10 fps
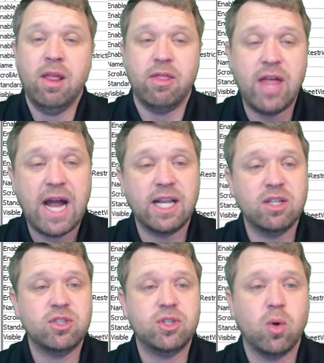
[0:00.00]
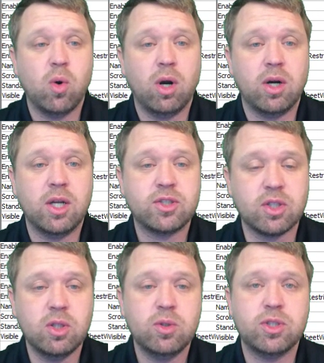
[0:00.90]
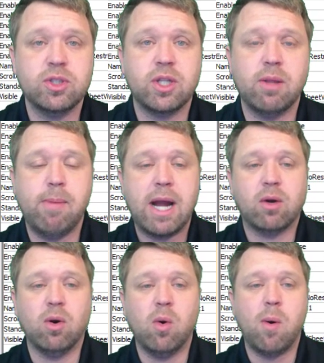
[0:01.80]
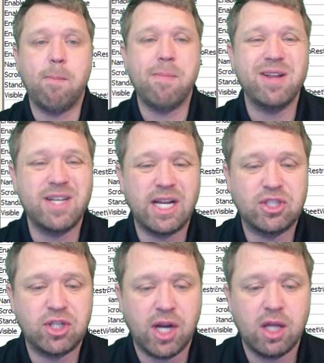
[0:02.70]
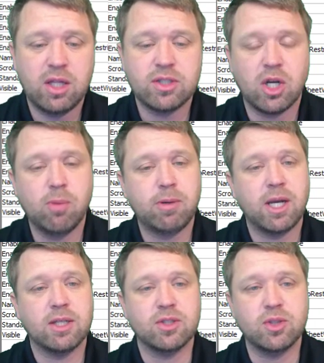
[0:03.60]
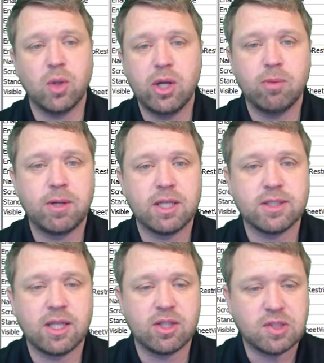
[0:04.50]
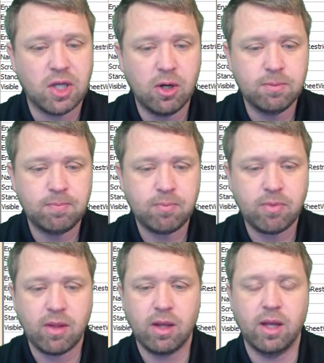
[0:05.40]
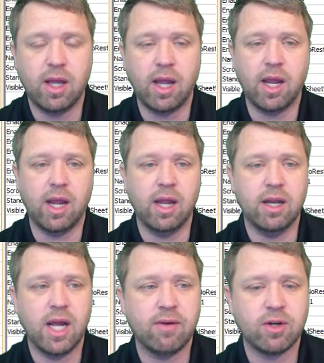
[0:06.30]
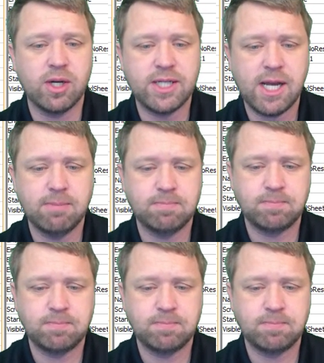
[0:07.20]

that is your solution to the Macro Monday Challenge. I hope you guys enjoyed. Hope you guys like this code, and have a great day.